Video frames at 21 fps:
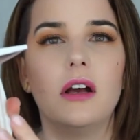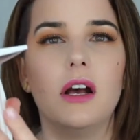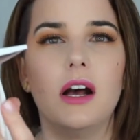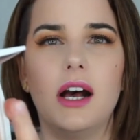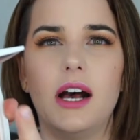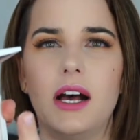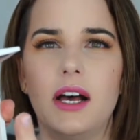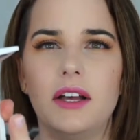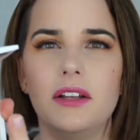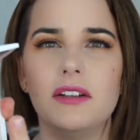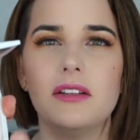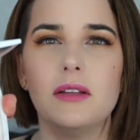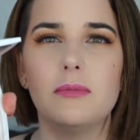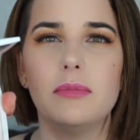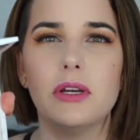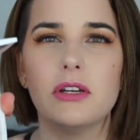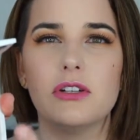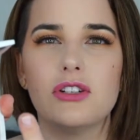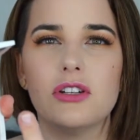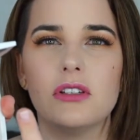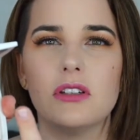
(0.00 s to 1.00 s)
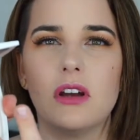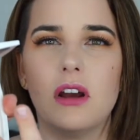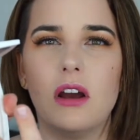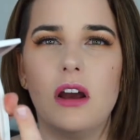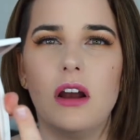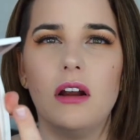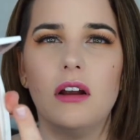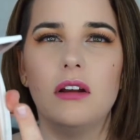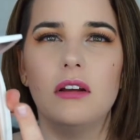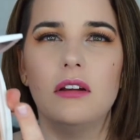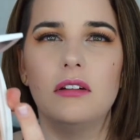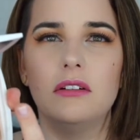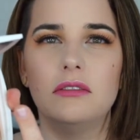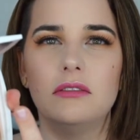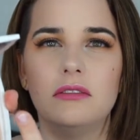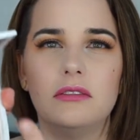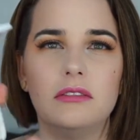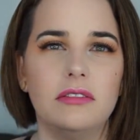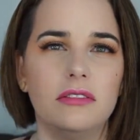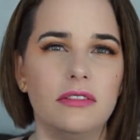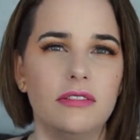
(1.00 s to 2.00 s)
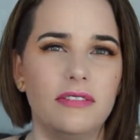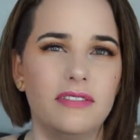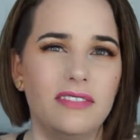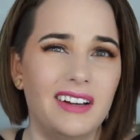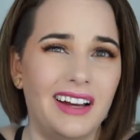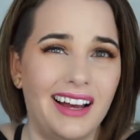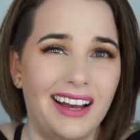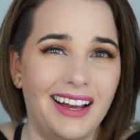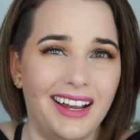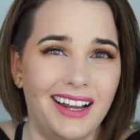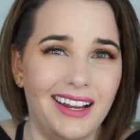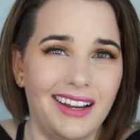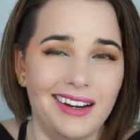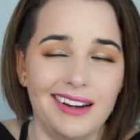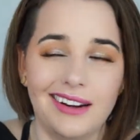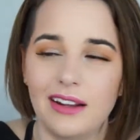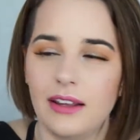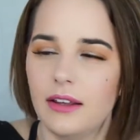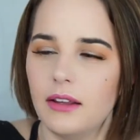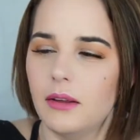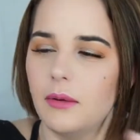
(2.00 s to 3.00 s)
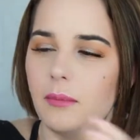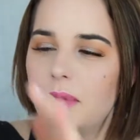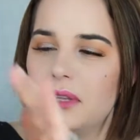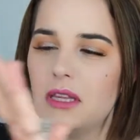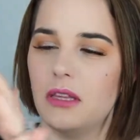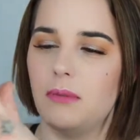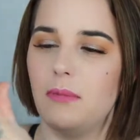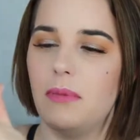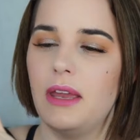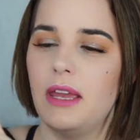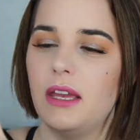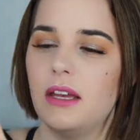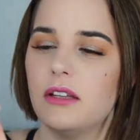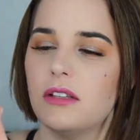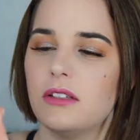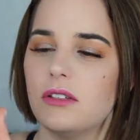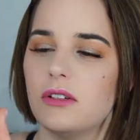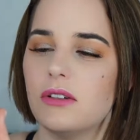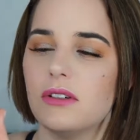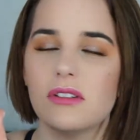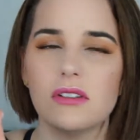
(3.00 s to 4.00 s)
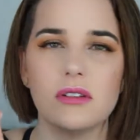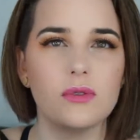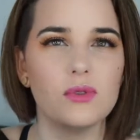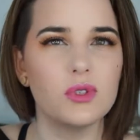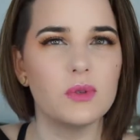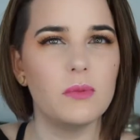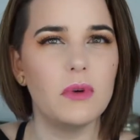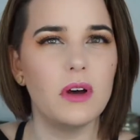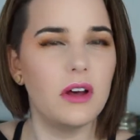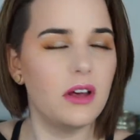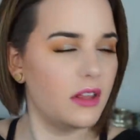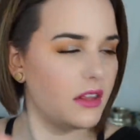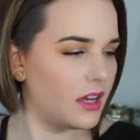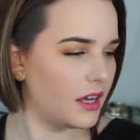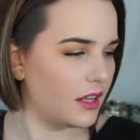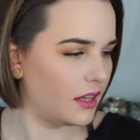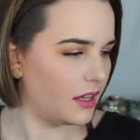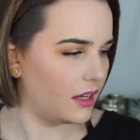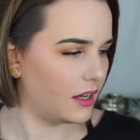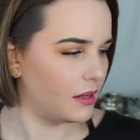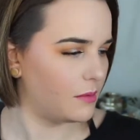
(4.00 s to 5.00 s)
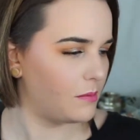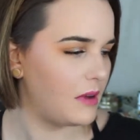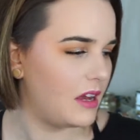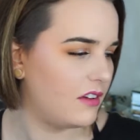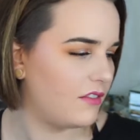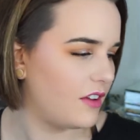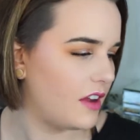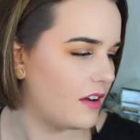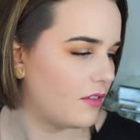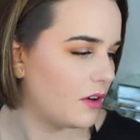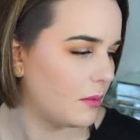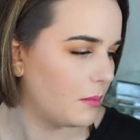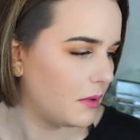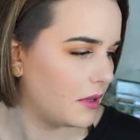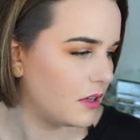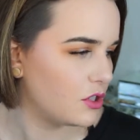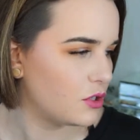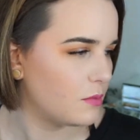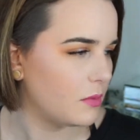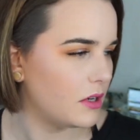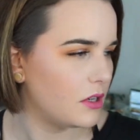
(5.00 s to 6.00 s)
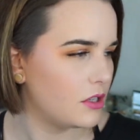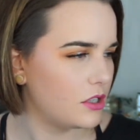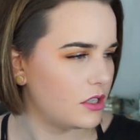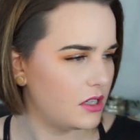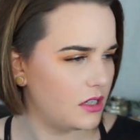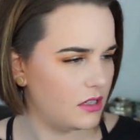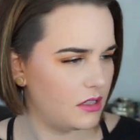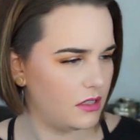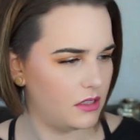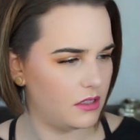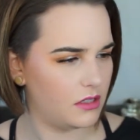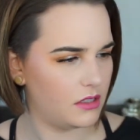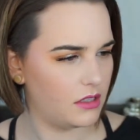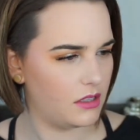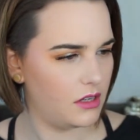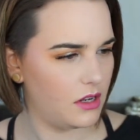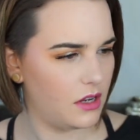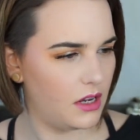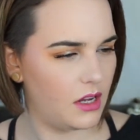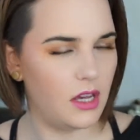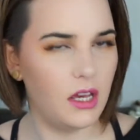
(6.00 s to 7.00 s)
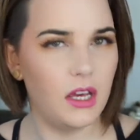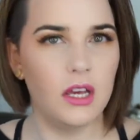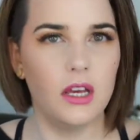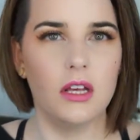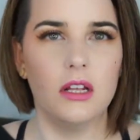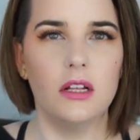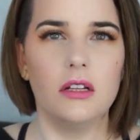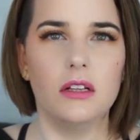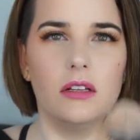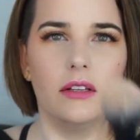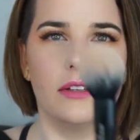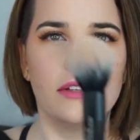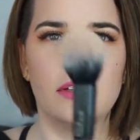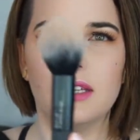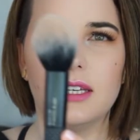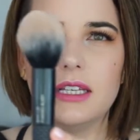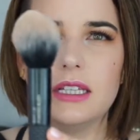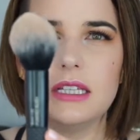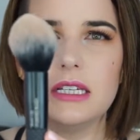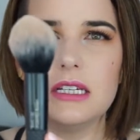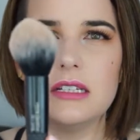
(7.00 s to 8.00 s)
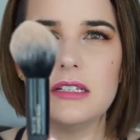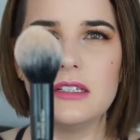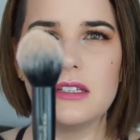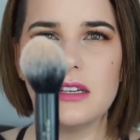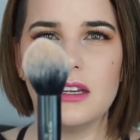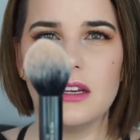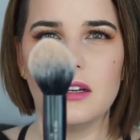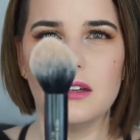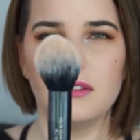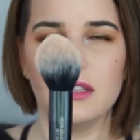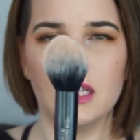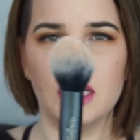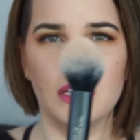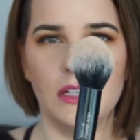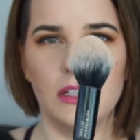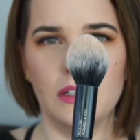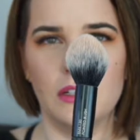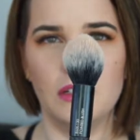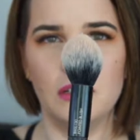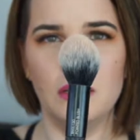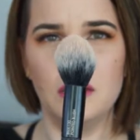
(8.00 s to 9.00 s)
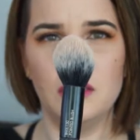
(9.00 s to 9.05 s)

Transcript: Uh, the blushes are fine, but the pans are so small that like my favorite blush brush look like this, kind of like a